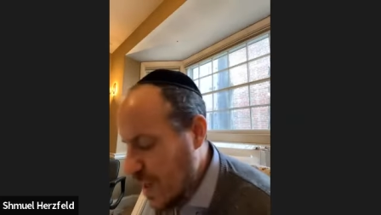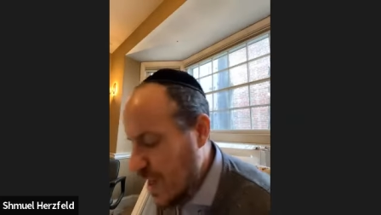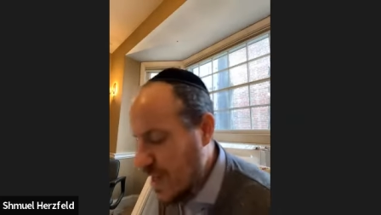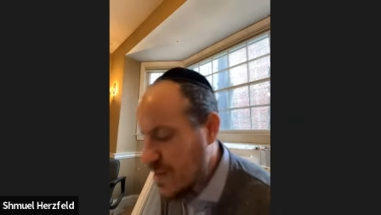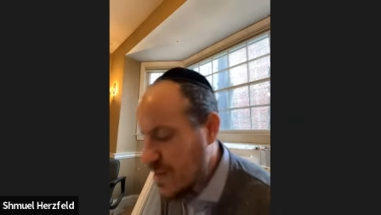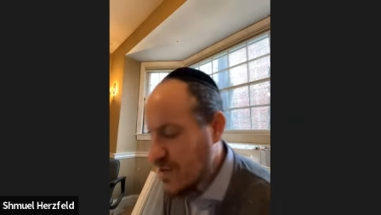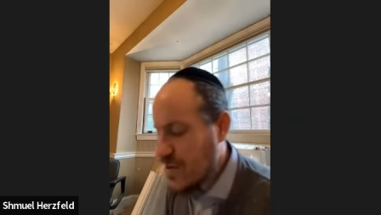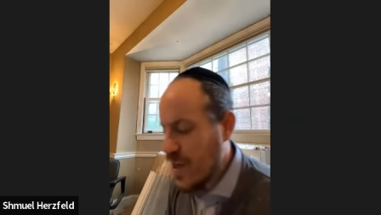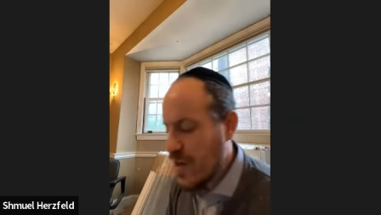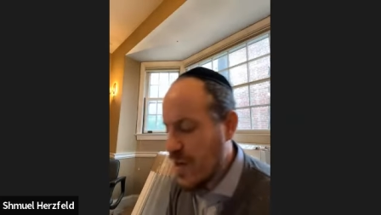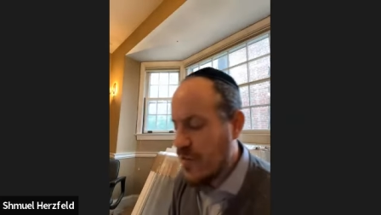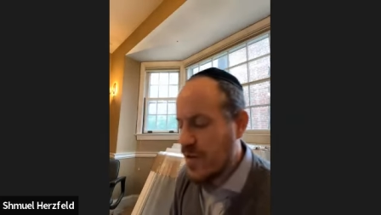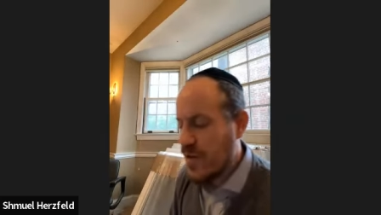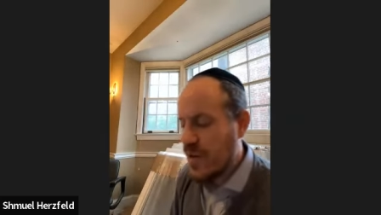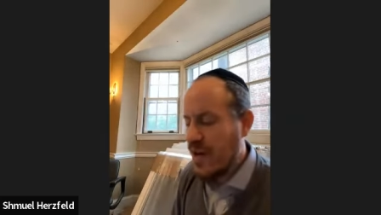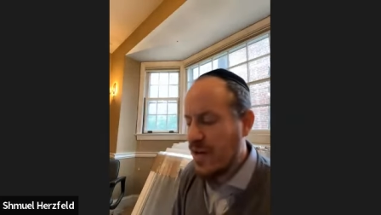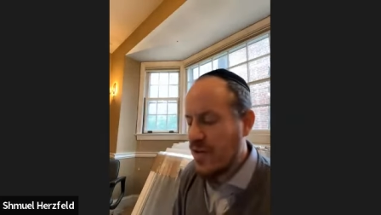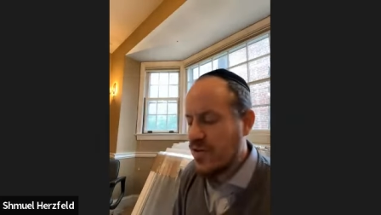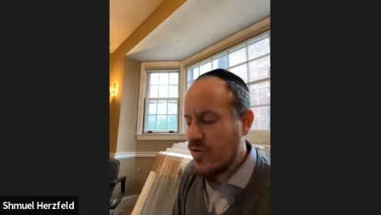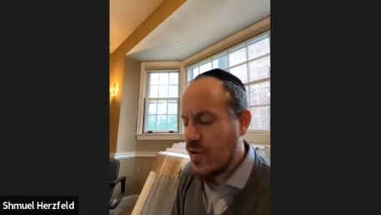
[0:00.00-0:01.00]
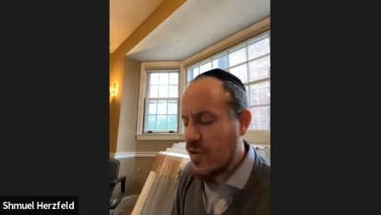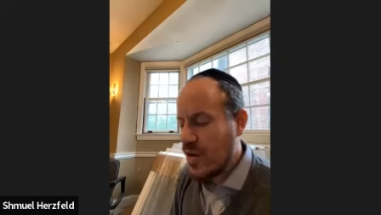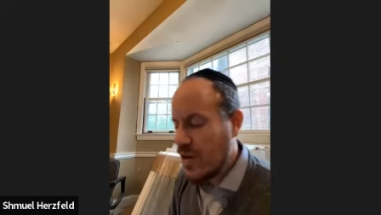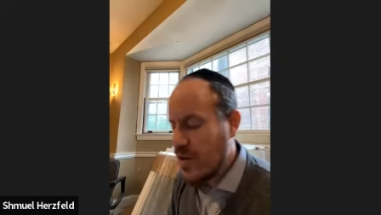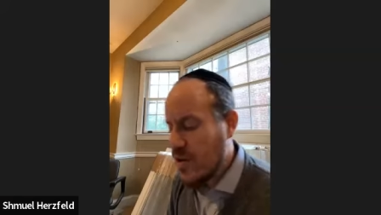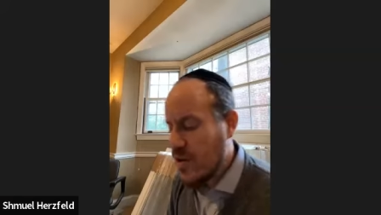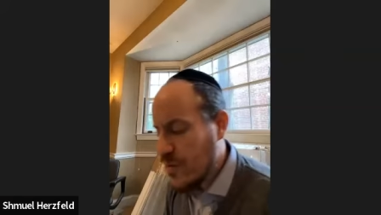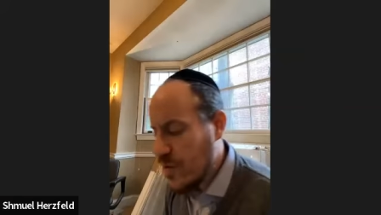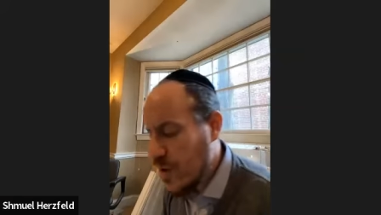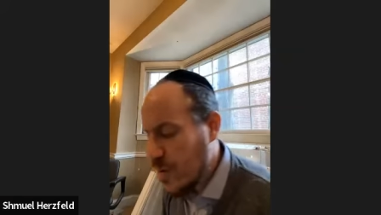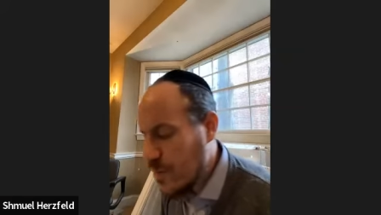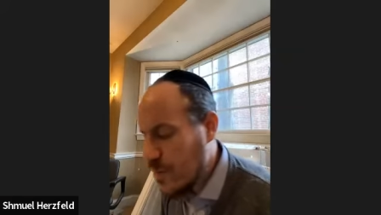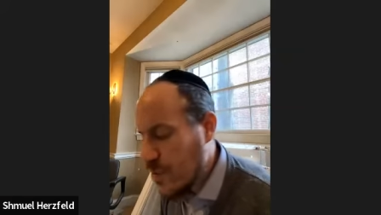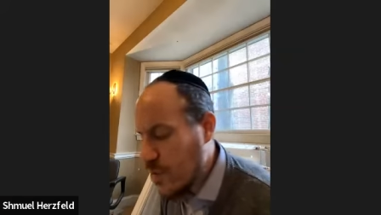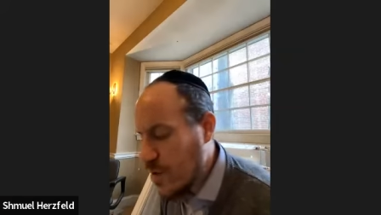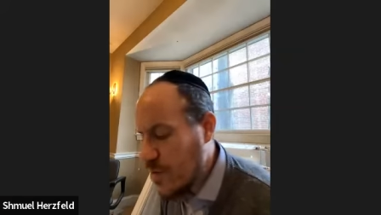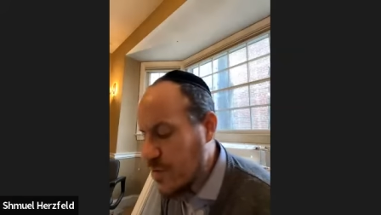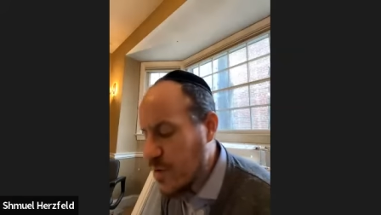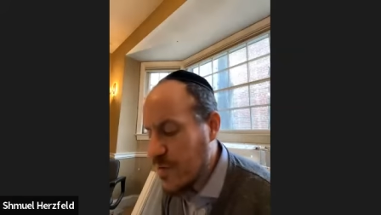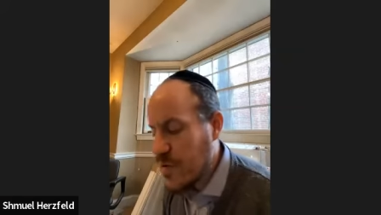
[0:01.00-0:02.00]
And so therefore you're not allowed to do it on Chol But
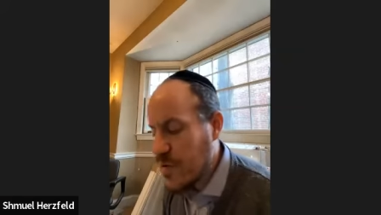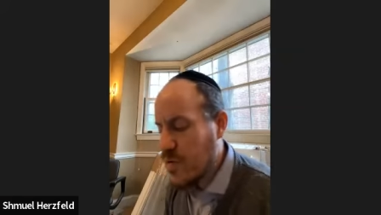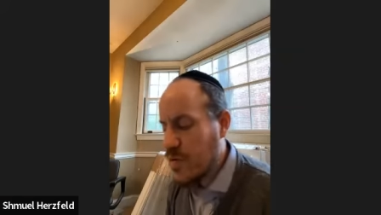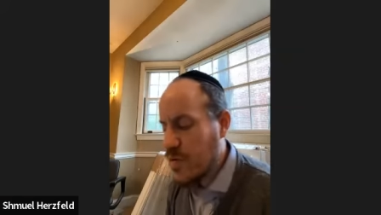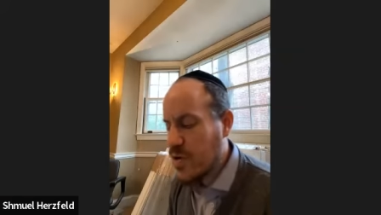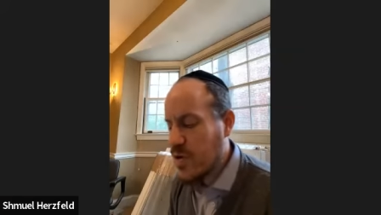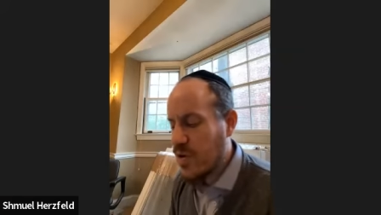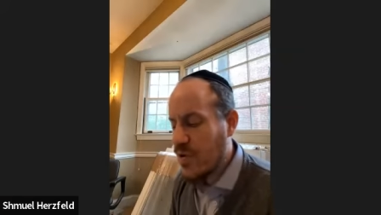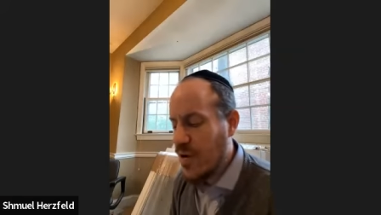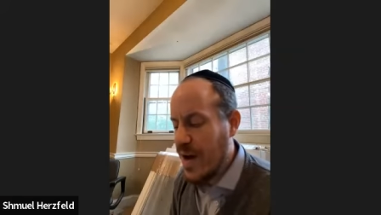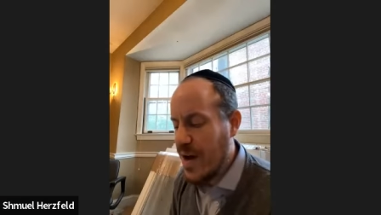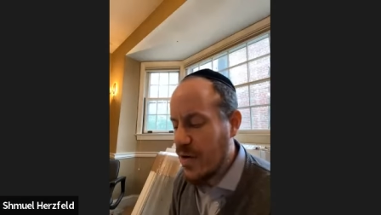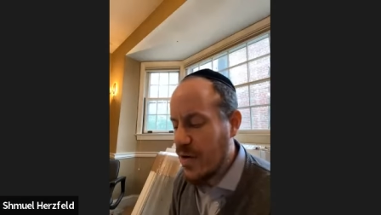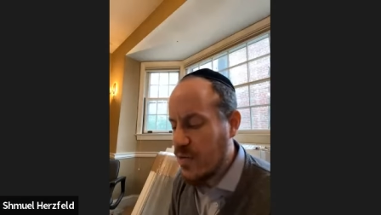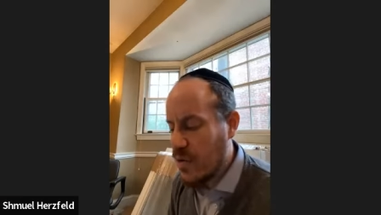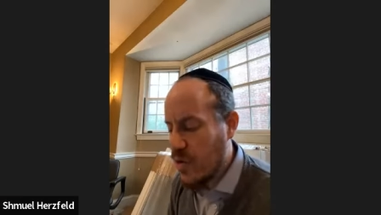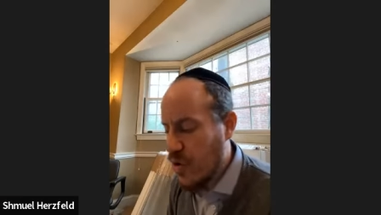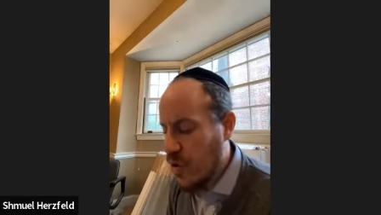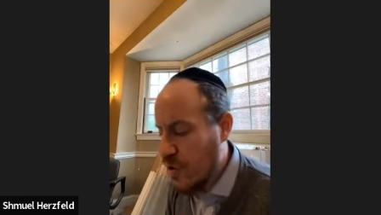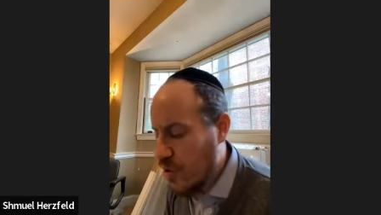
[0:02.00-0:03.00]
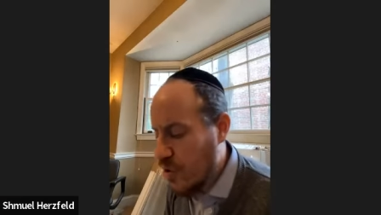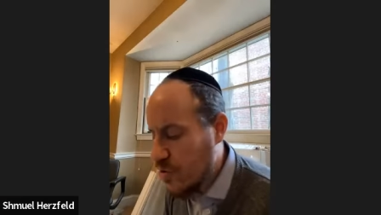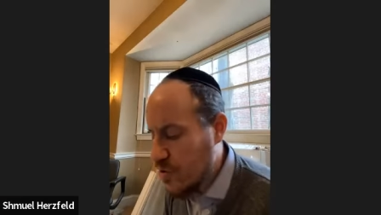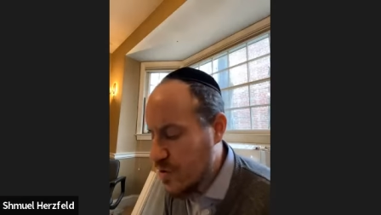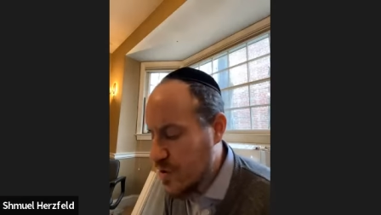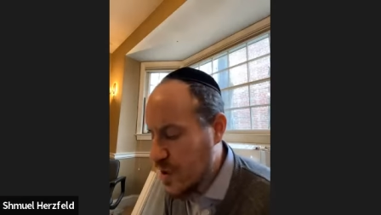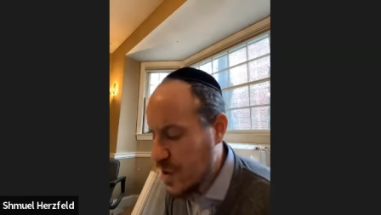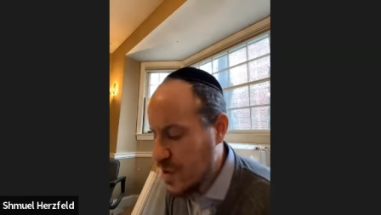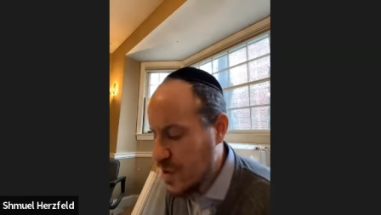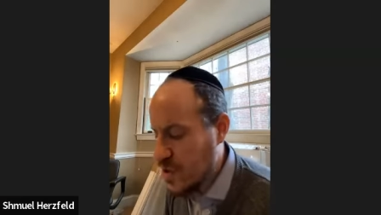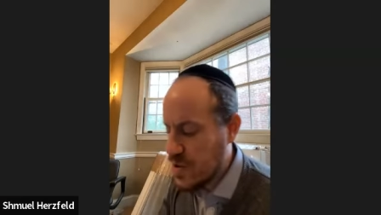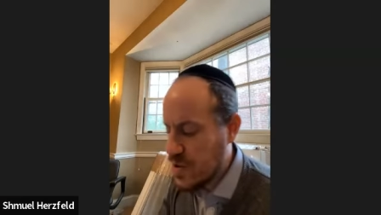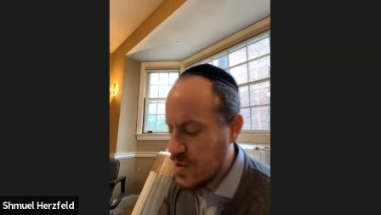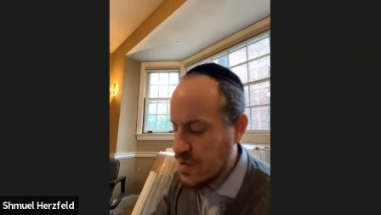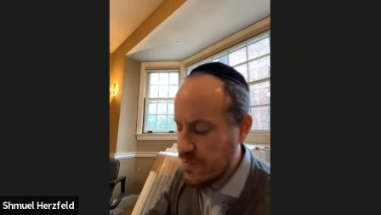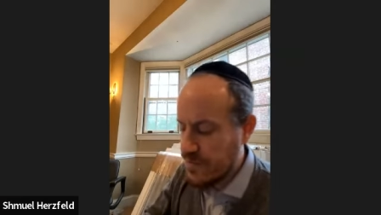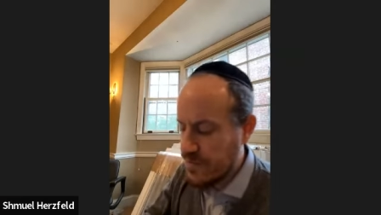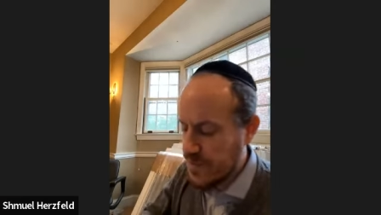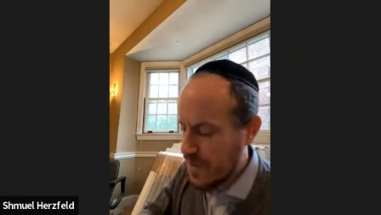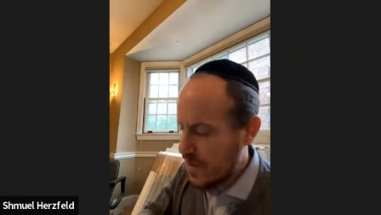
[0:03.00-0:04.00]
what Rav Yehuda allowed were old
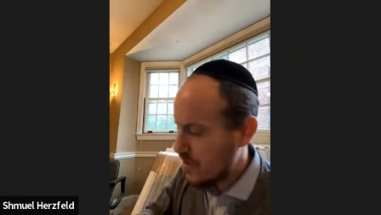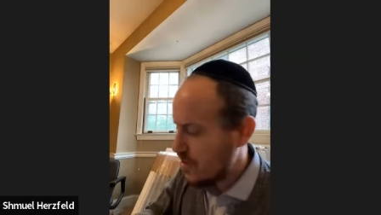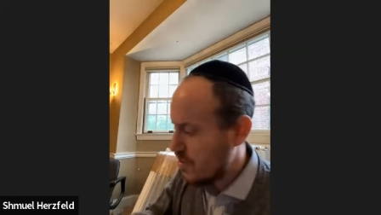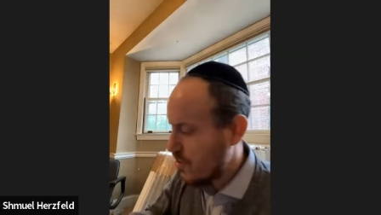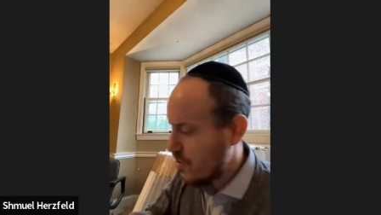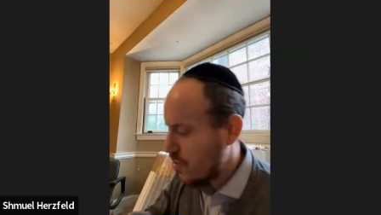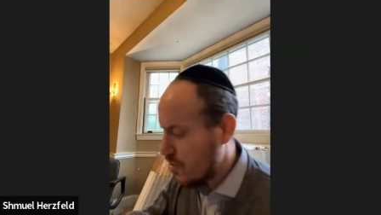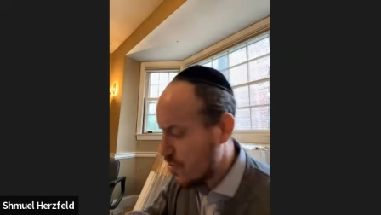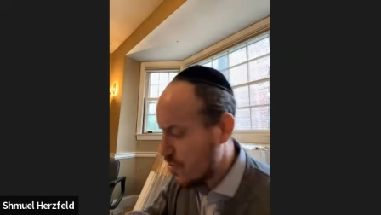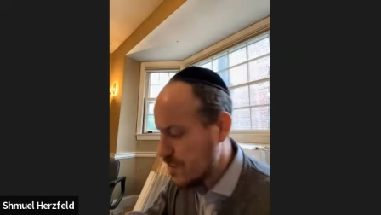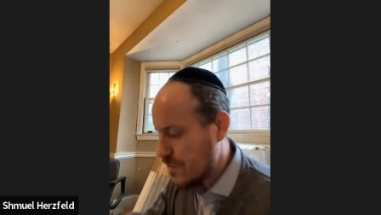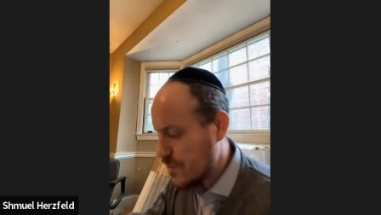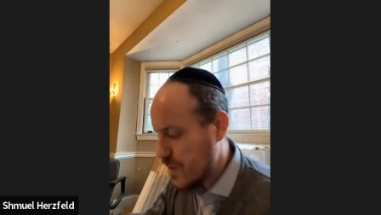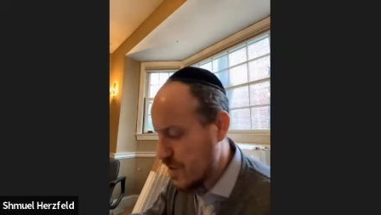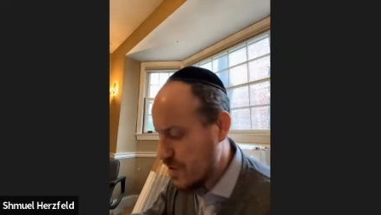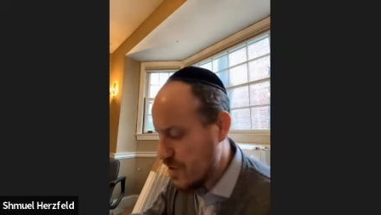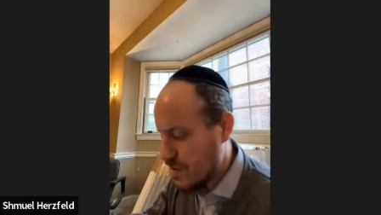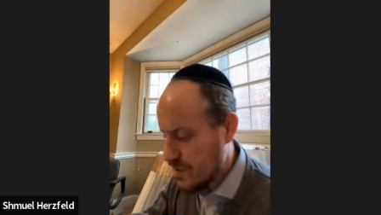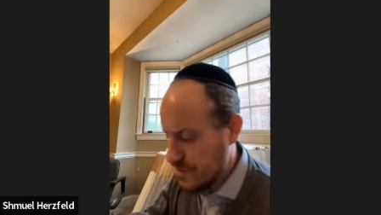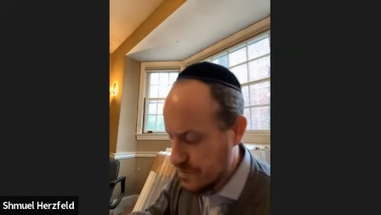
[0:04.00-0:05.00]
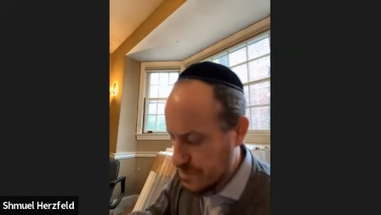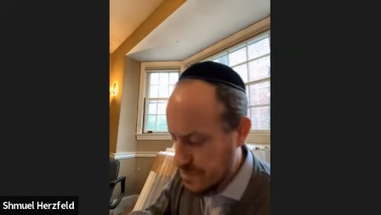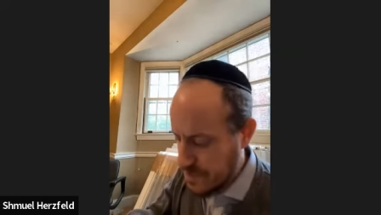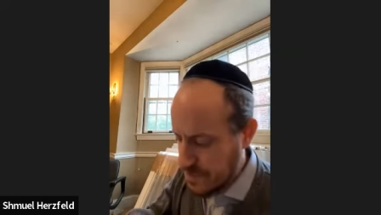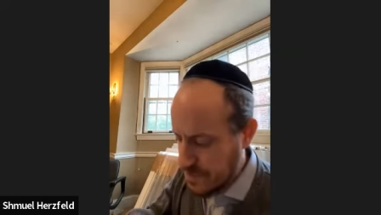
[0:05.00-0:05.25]
ditches in an old field